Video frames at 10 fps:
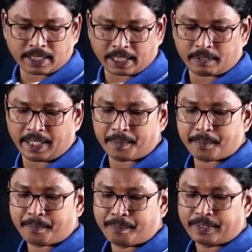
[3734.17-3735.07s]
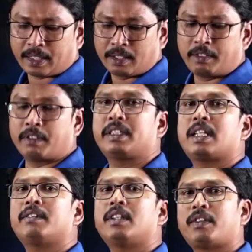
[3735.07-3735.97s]
required for which
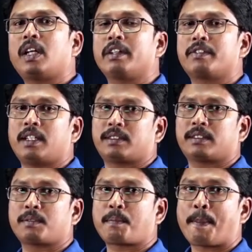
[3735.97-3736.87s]
of the following faults?